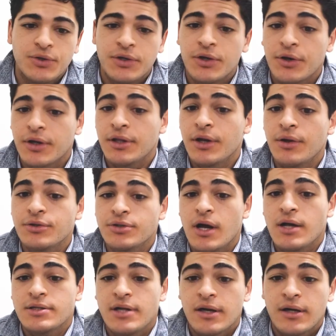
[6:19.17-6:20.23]
can go to
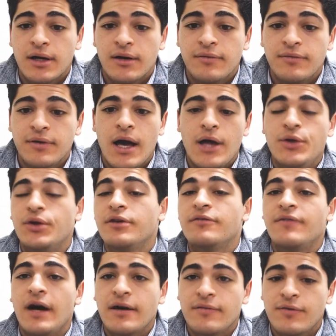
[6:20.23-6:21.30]
clinicaltrials.gov and you
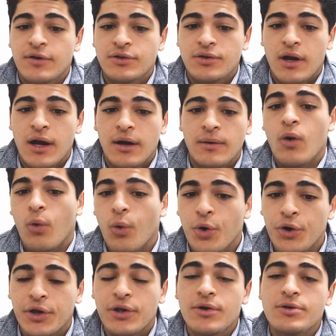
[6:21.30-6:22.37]
can find for a trial.
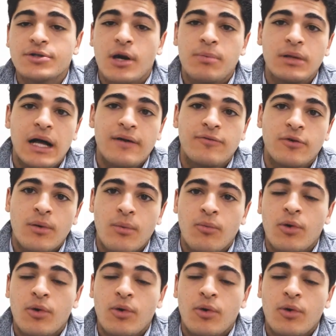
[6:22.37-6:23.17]
Or you can use our platform,